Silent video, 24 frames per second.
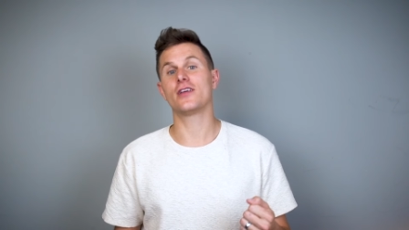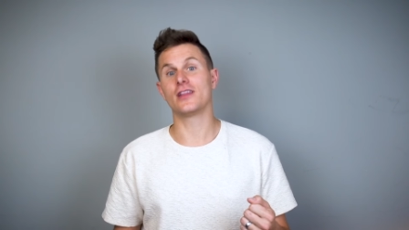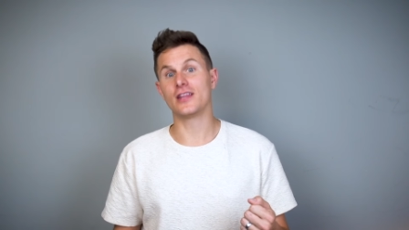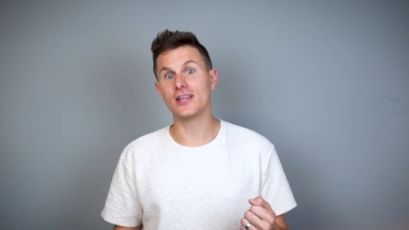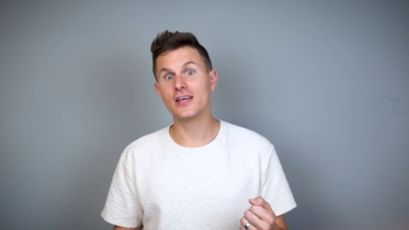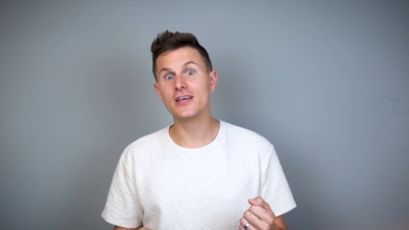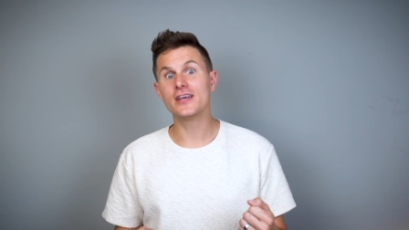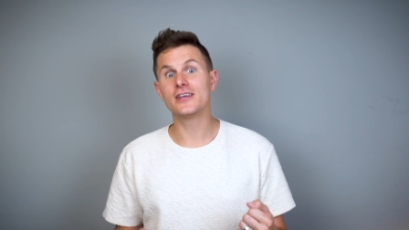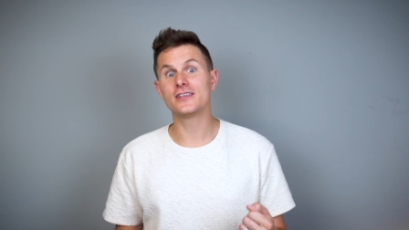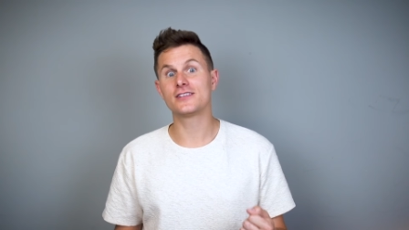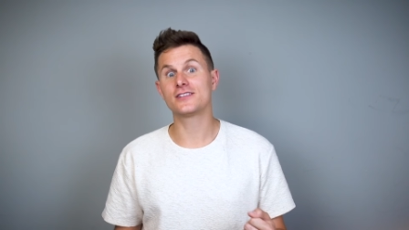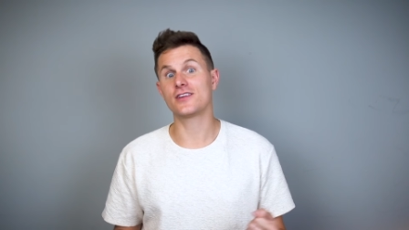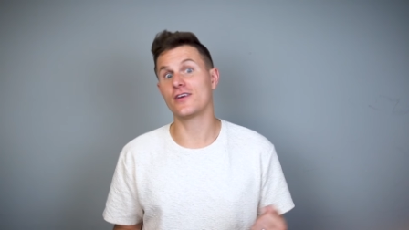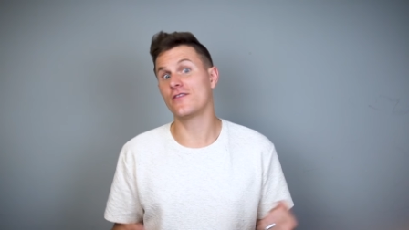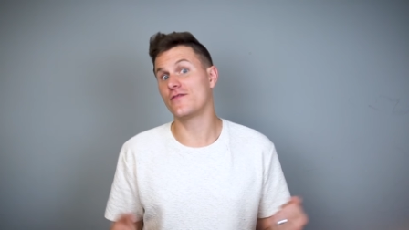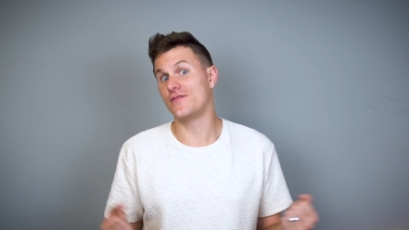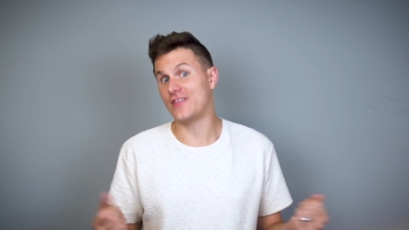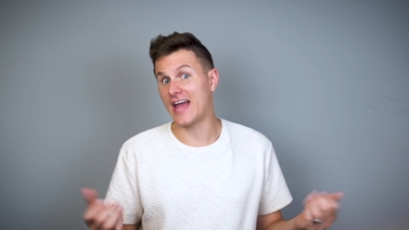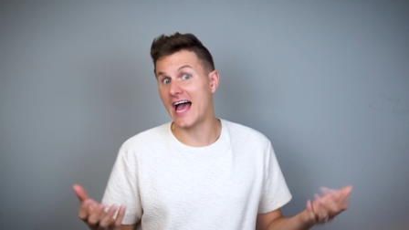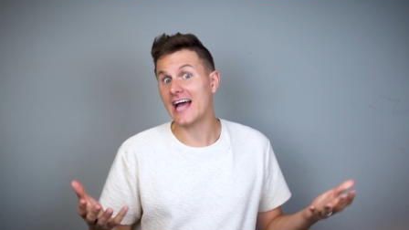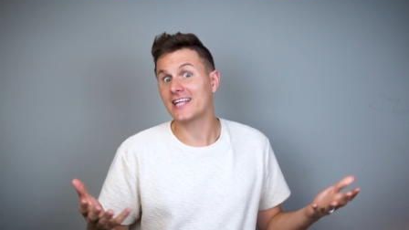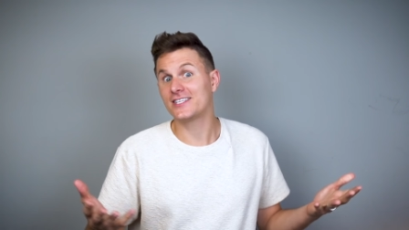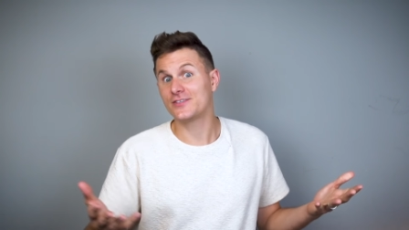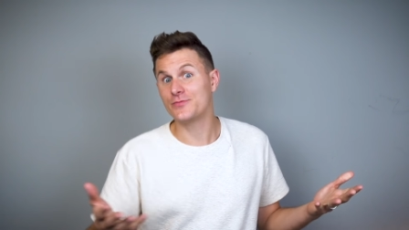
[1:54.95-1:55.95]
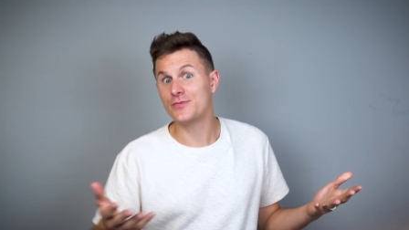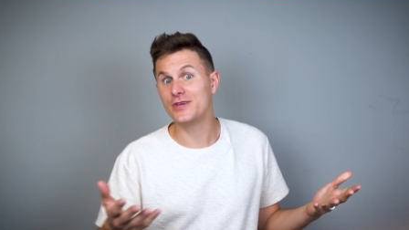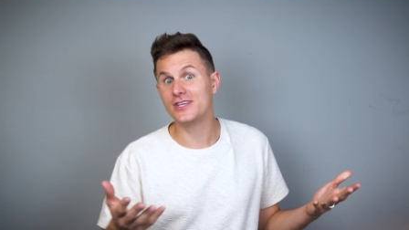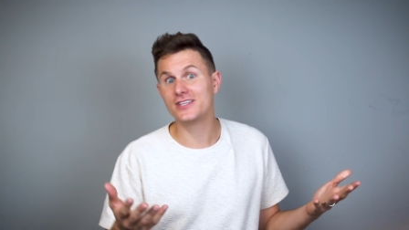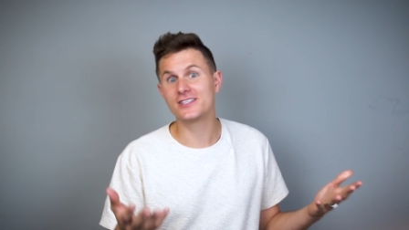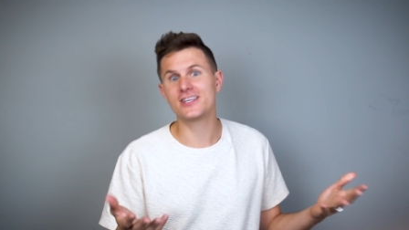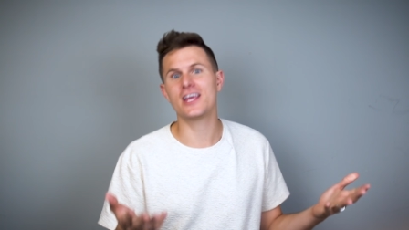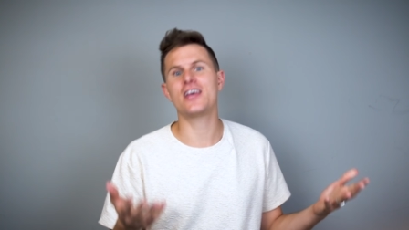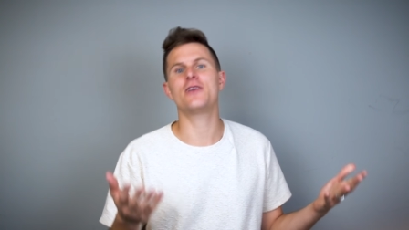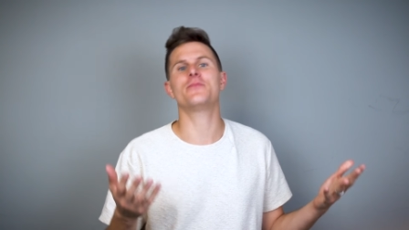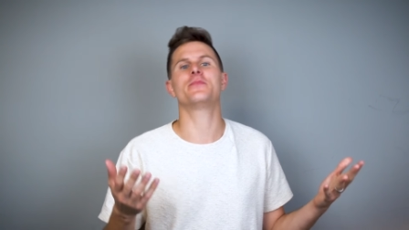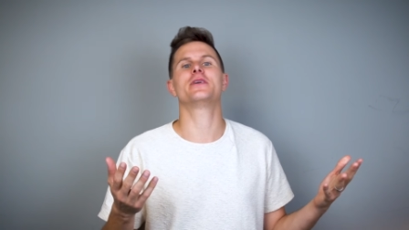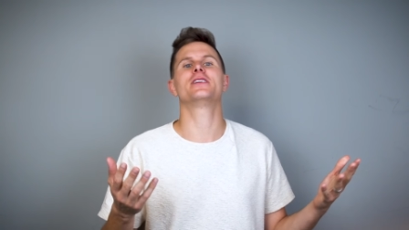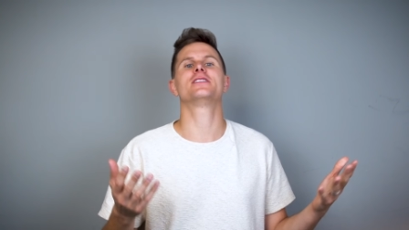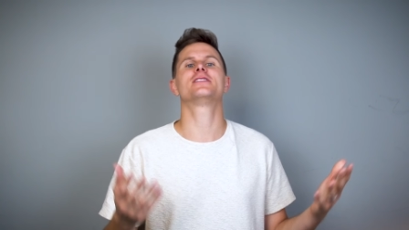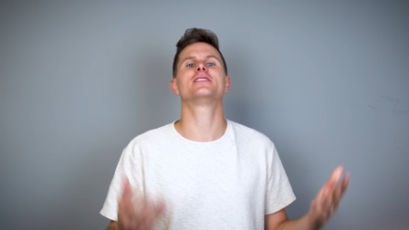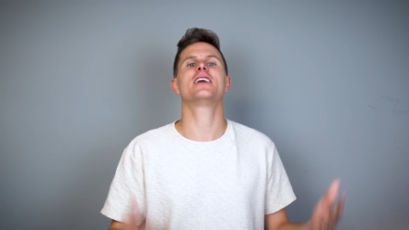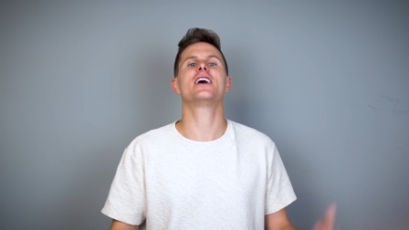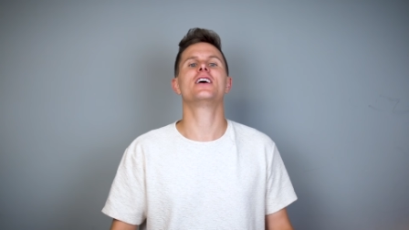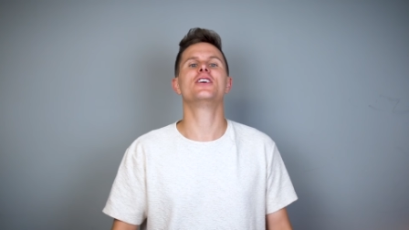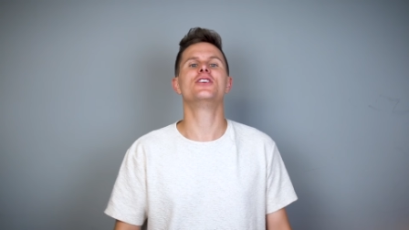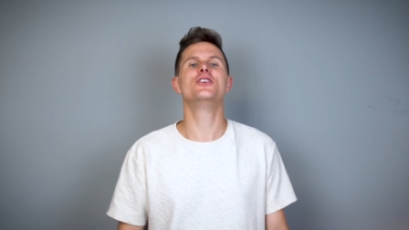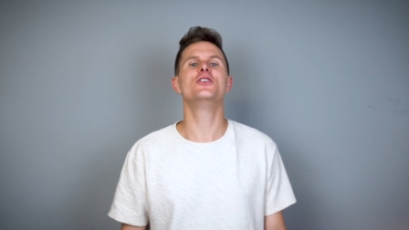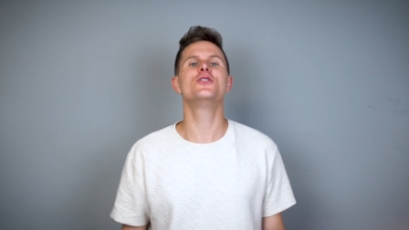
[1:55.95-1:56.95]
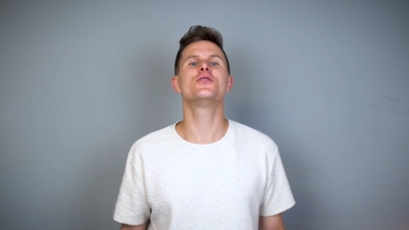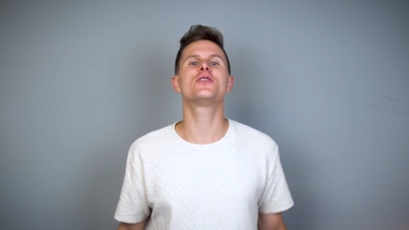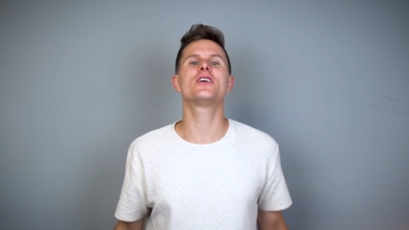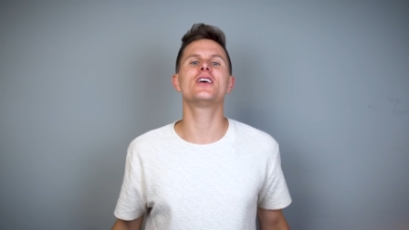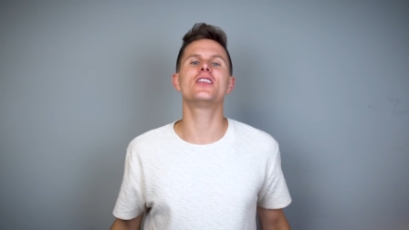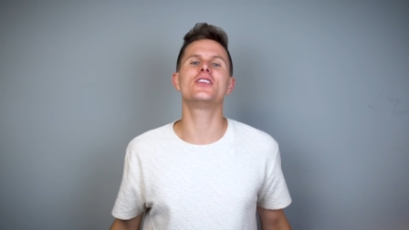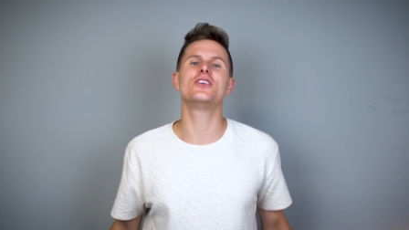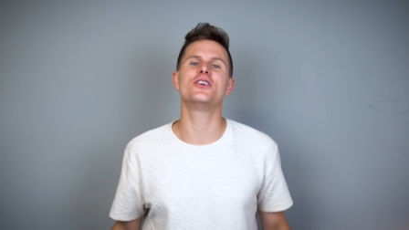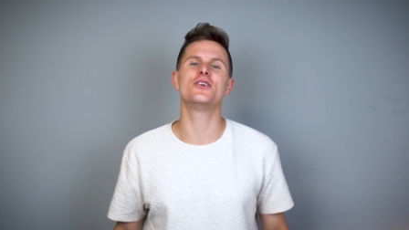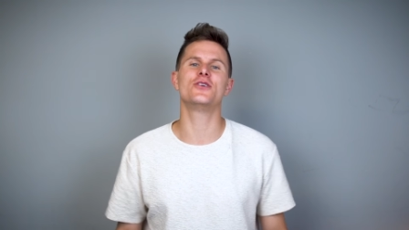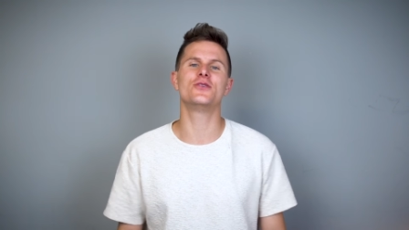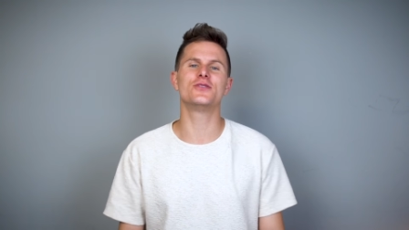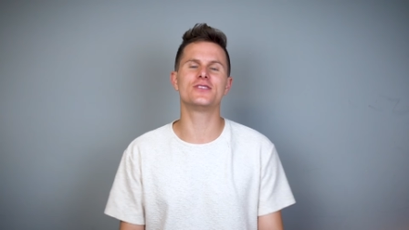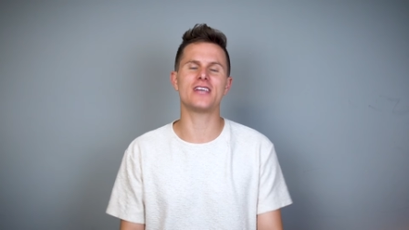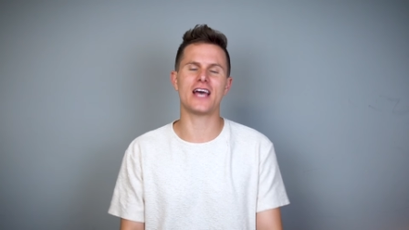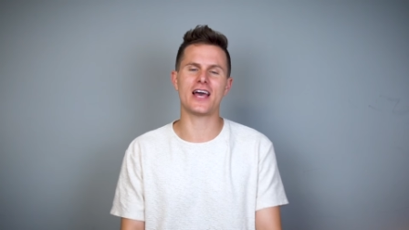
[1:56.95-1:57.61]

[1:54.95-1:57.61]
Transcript: a list of That's Me statements that you can use